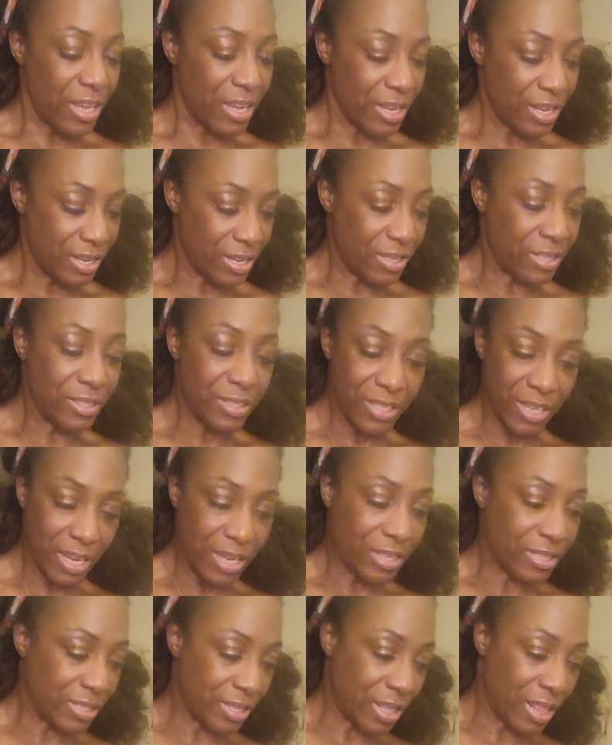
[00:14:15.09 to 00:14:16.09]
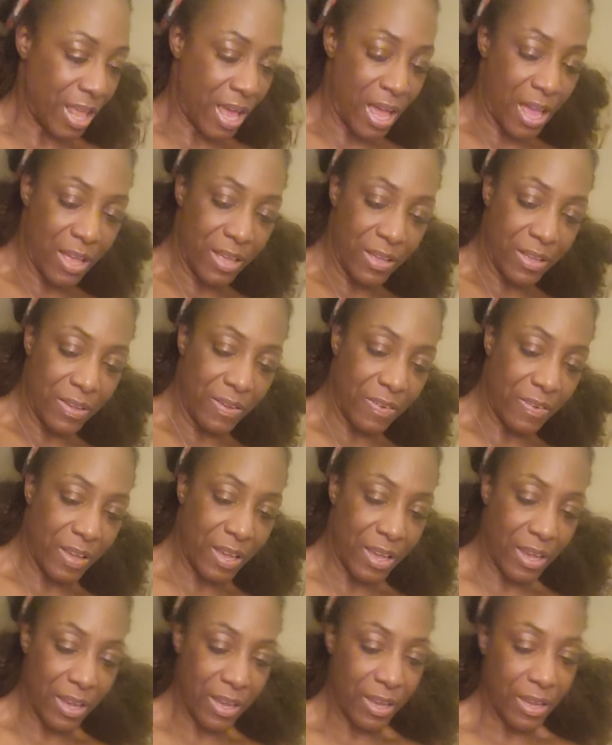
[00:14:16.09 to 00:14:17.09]
It takes a lot.
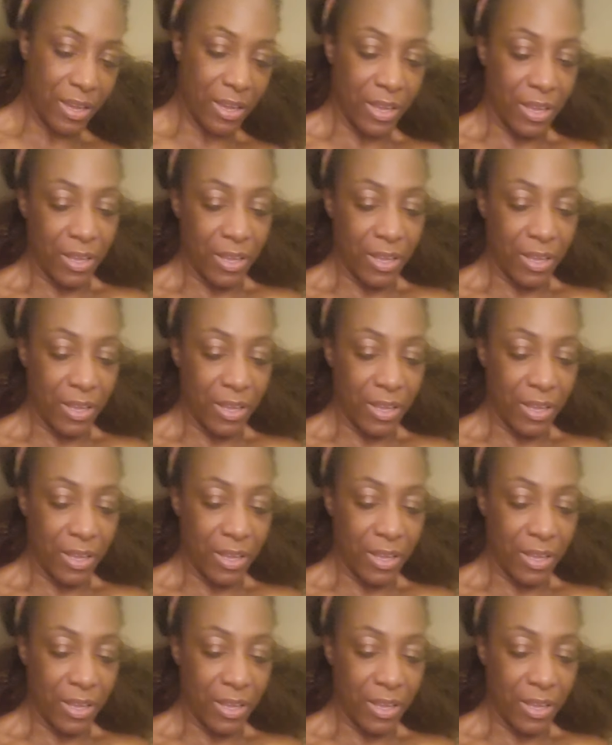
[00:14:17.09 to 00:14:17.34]
Okay.